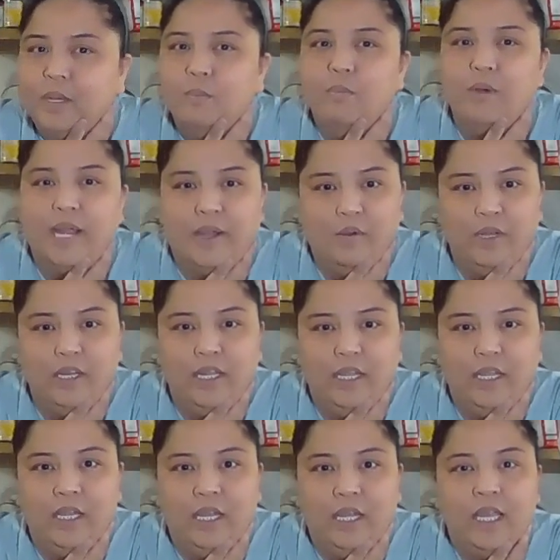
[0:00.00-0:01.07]

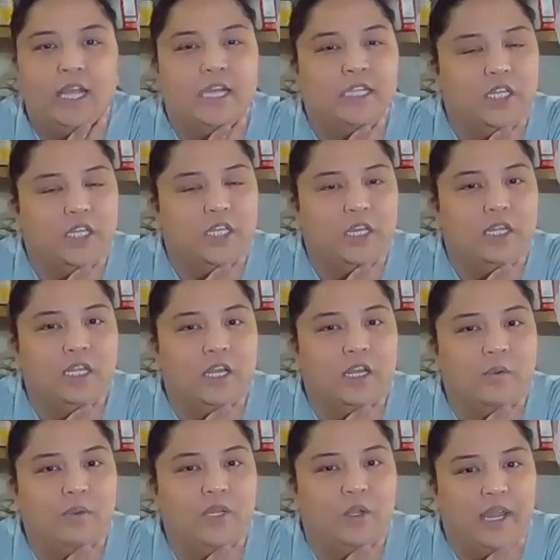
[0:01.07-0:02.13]
Browning, because
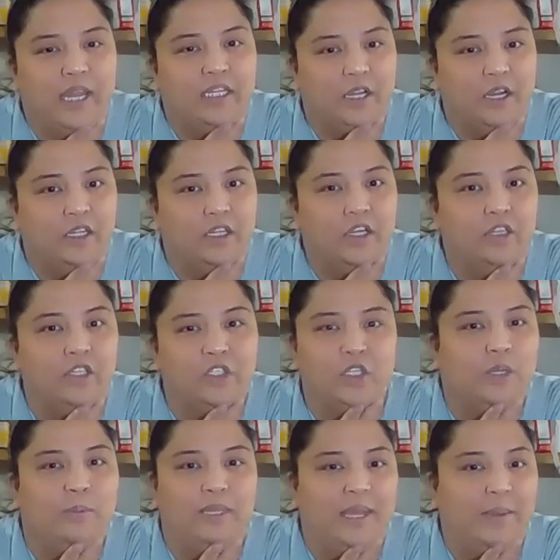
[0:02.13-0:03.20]
when you add the color, there
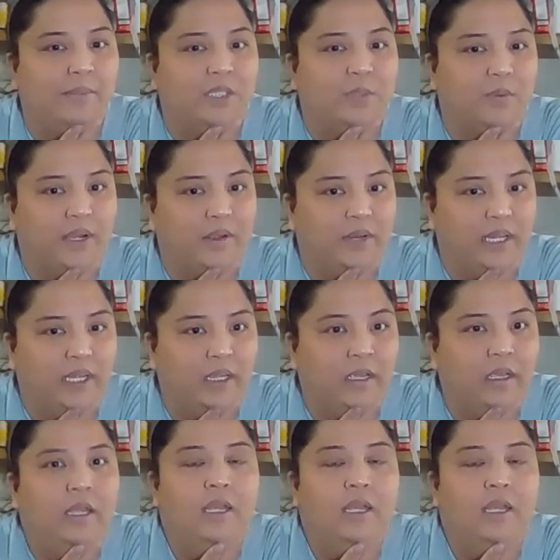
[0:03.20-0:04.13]
shouldn't be that much browning.